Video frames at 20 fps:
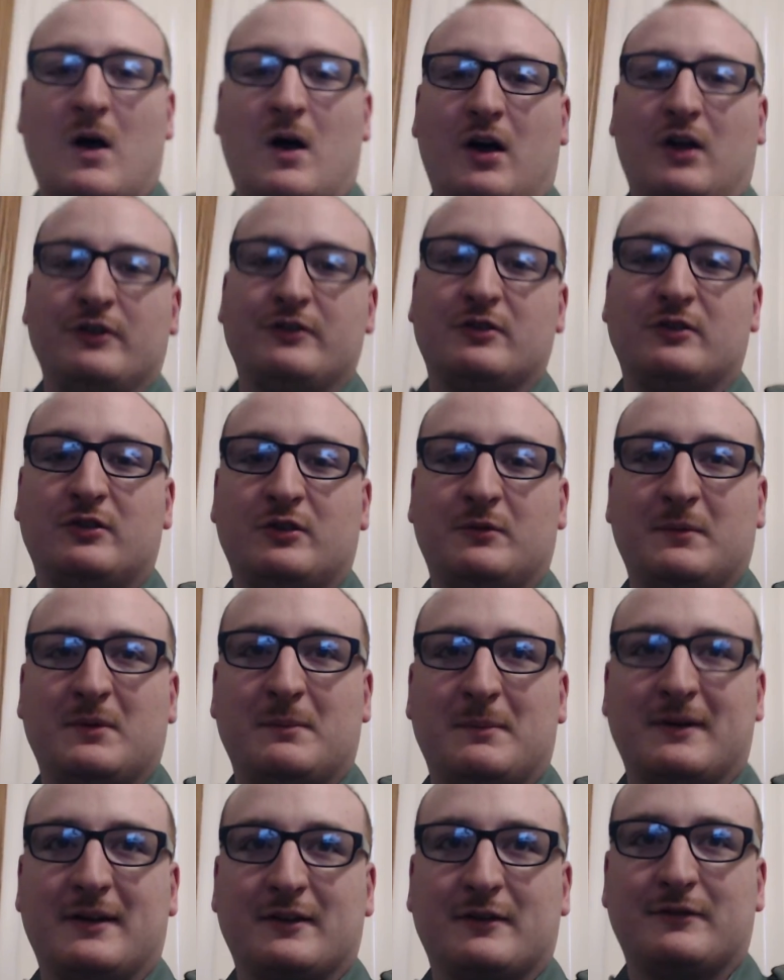Also do me the
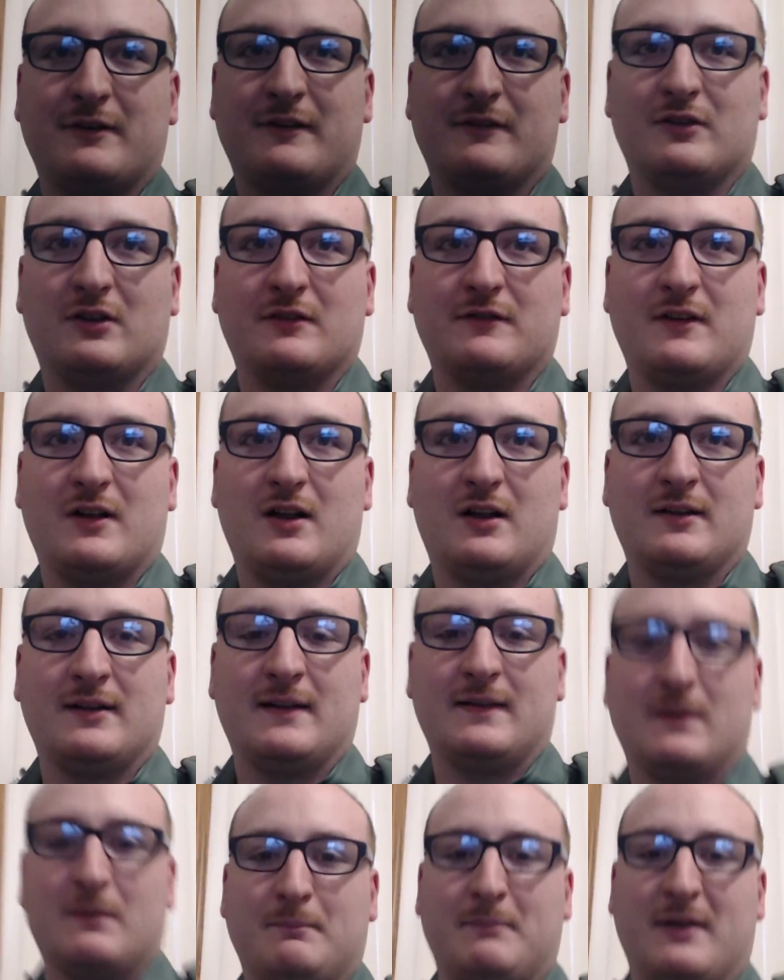biggest favor of all,
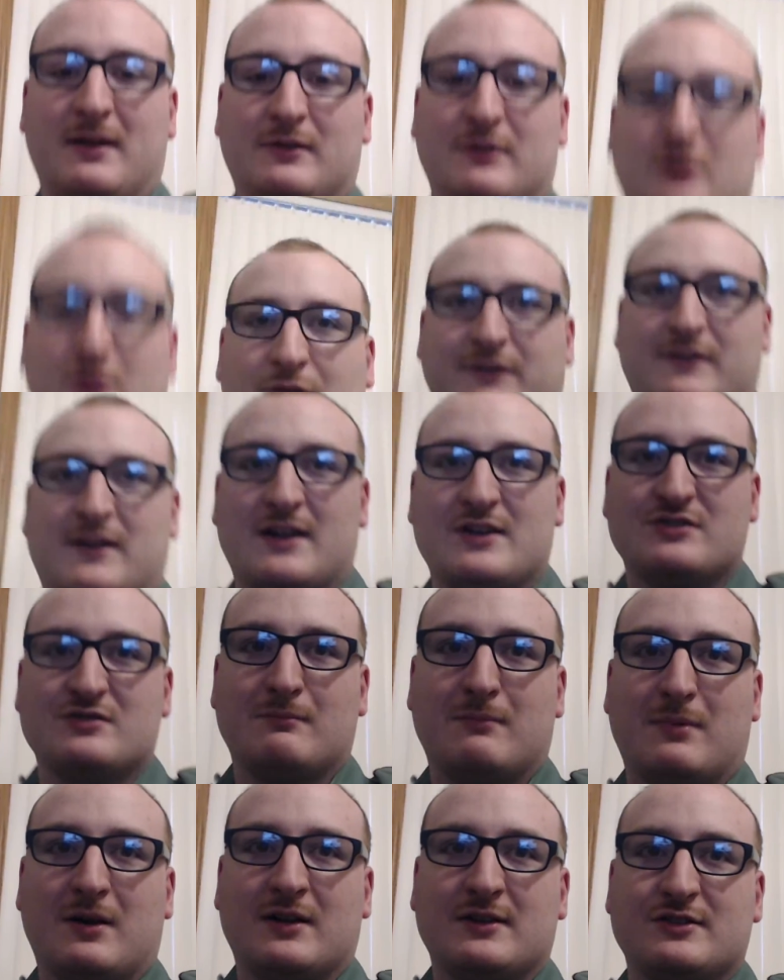hit the bell notification
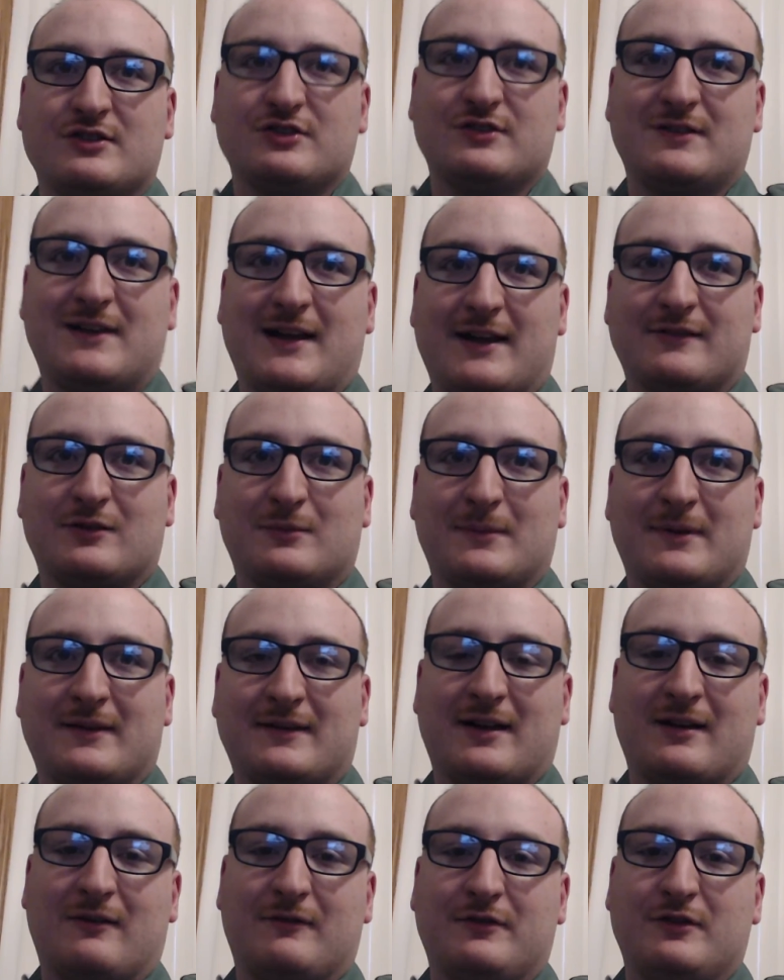button so you guys don't miss
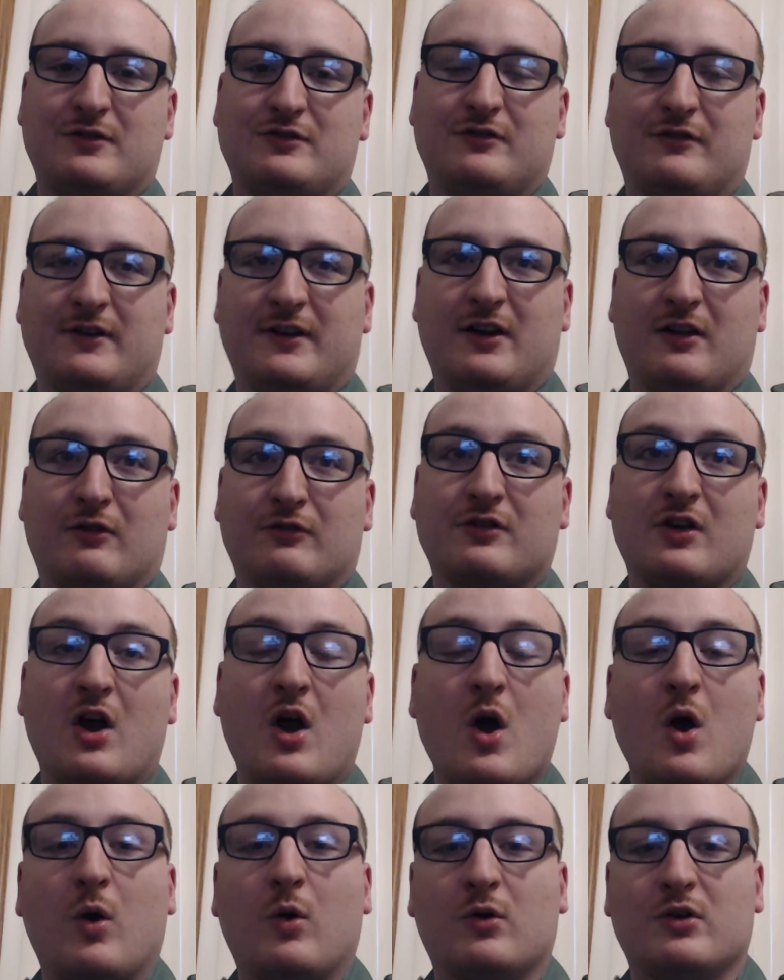out on future videos
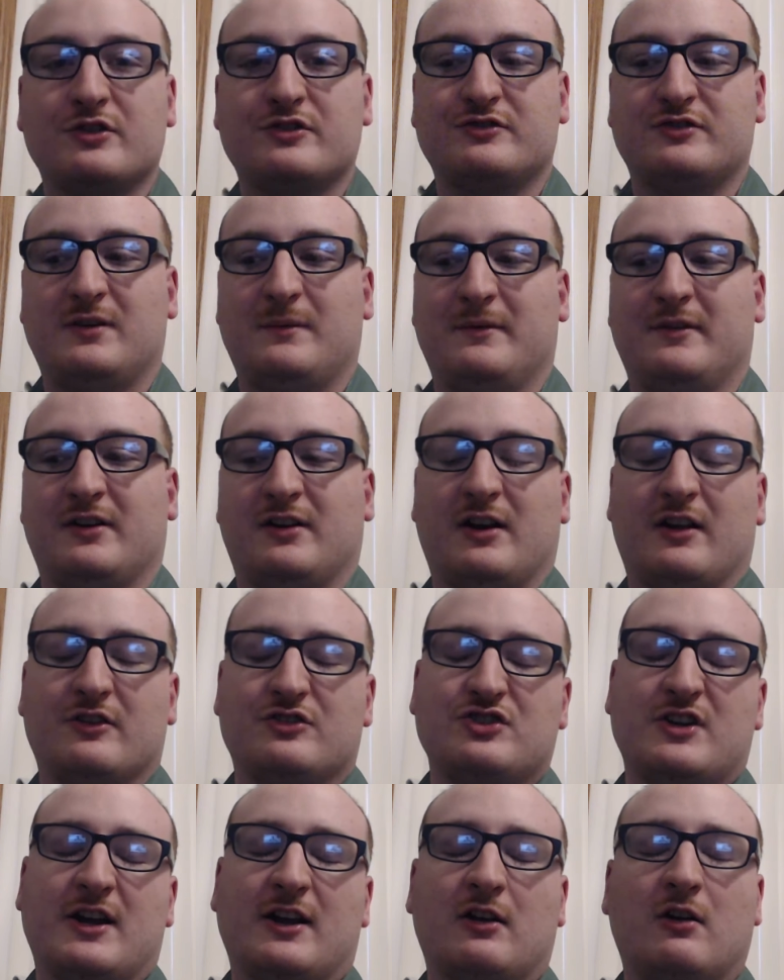or streams here on the
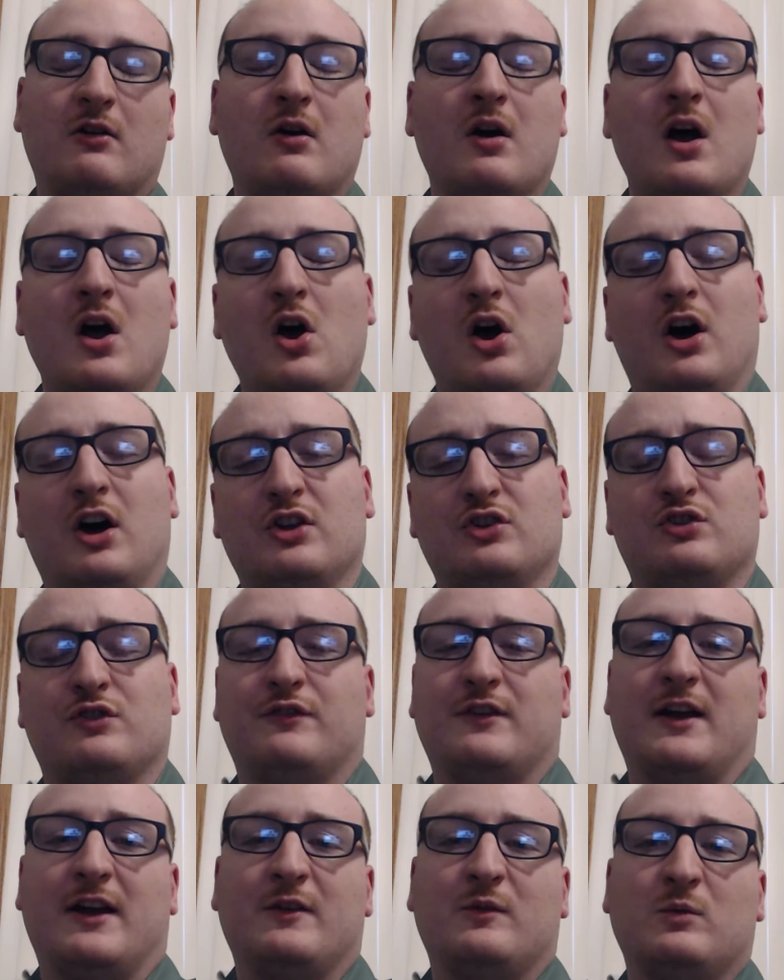channel. Also if
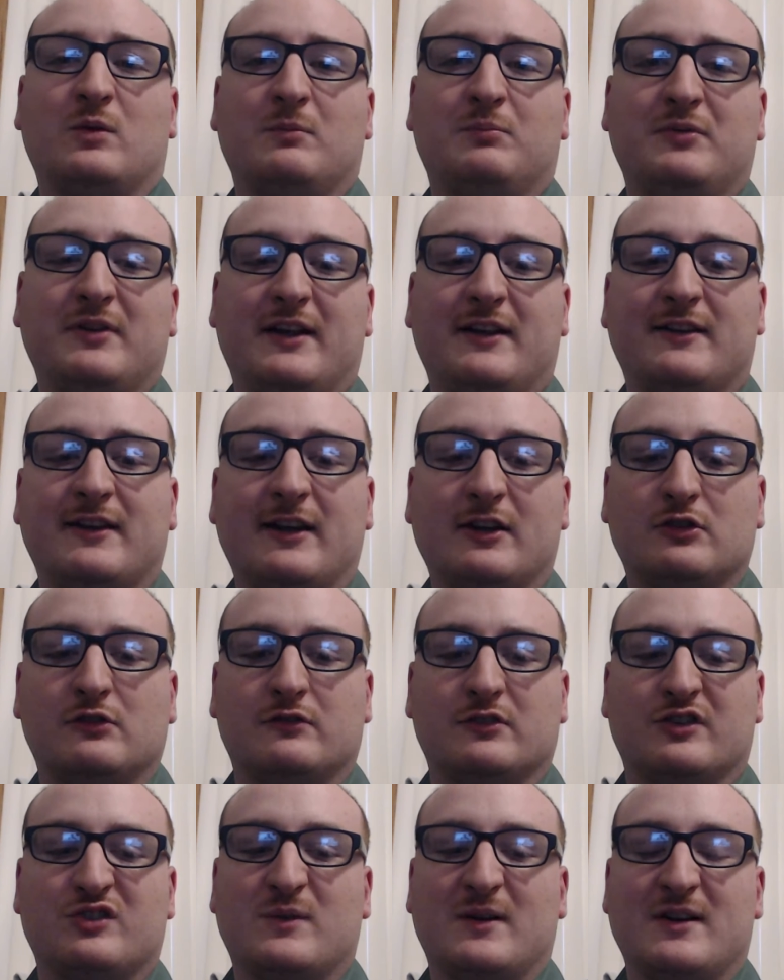you guys would please head
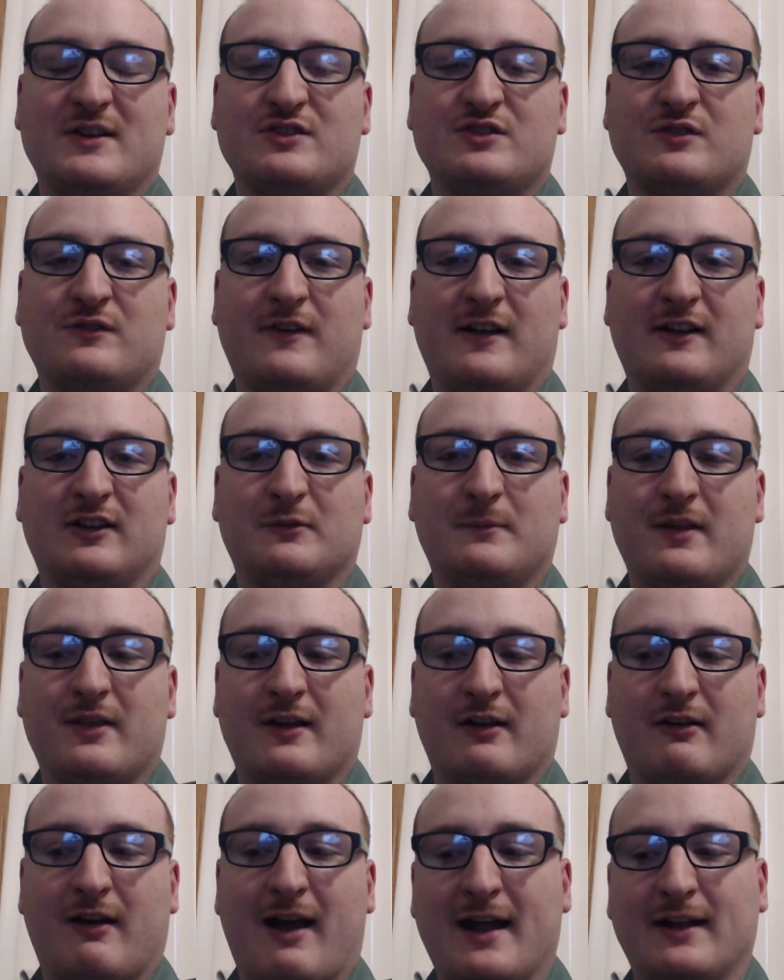over to Twitch, follow me
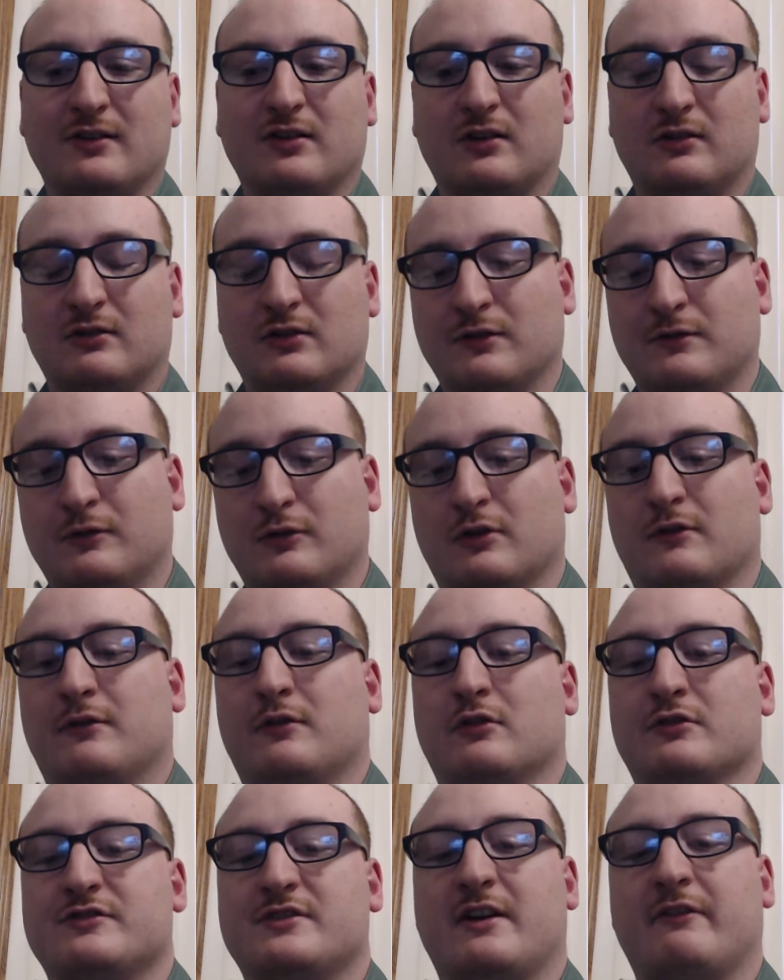there at Douglas447.